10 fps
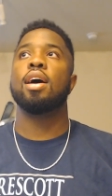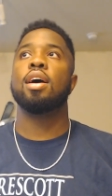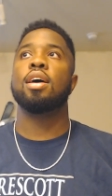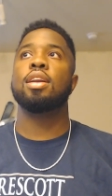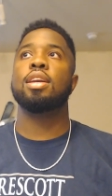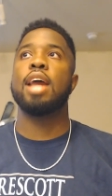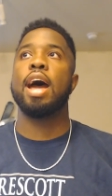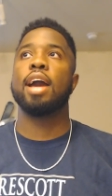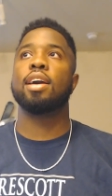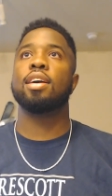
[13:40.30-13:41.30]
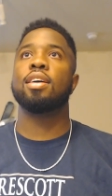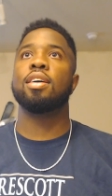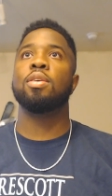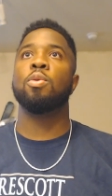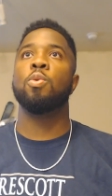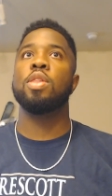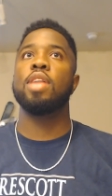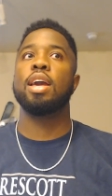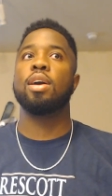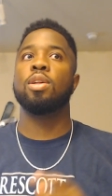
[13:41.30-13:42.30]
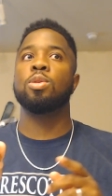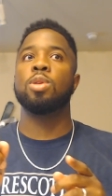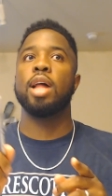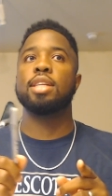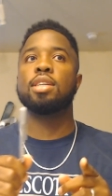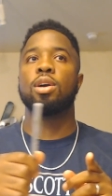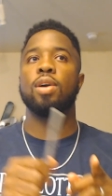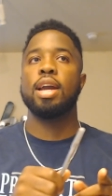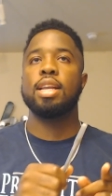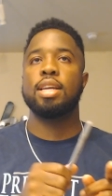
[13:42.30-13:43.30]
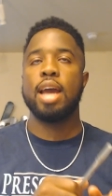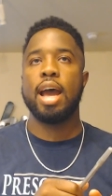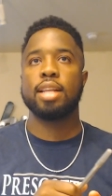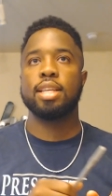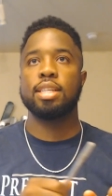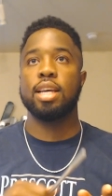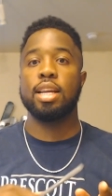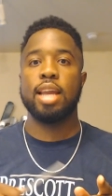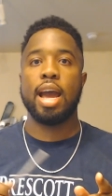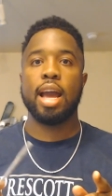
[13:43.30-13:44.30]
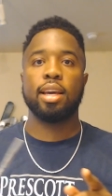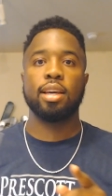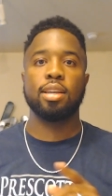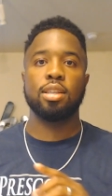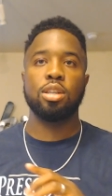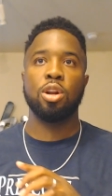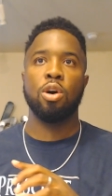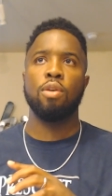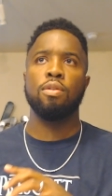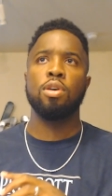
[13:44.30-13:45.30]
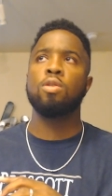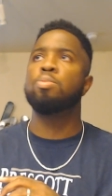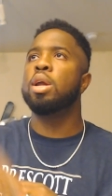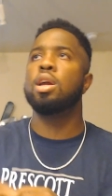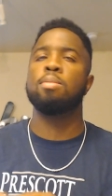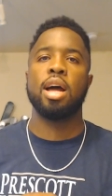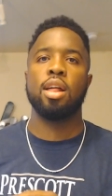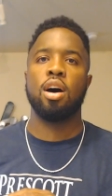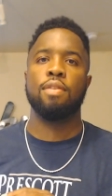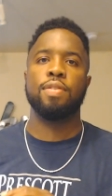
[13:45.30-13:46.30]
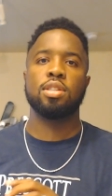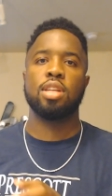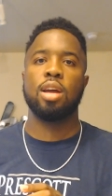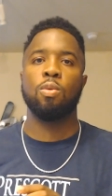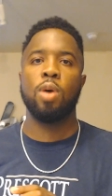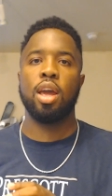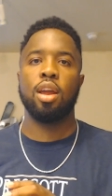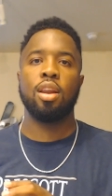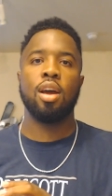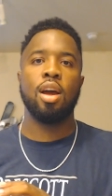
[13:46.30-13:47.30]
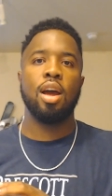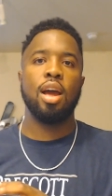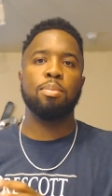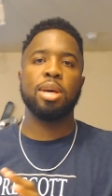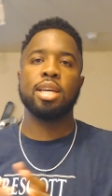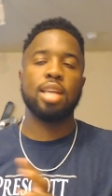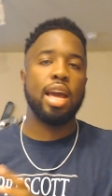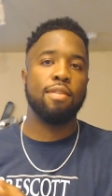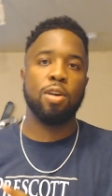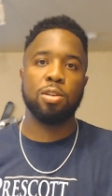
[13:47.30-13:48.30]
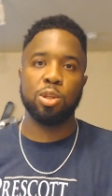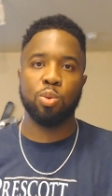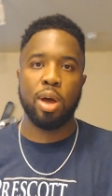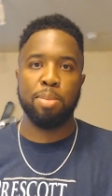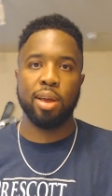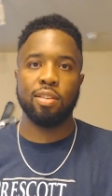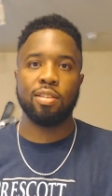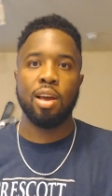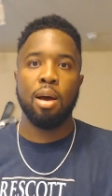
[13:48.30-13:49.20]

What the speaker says: Dak, when they like to grade Dak, they say Dak, if you put anybody in the offense, they'd win because they have all these weapons.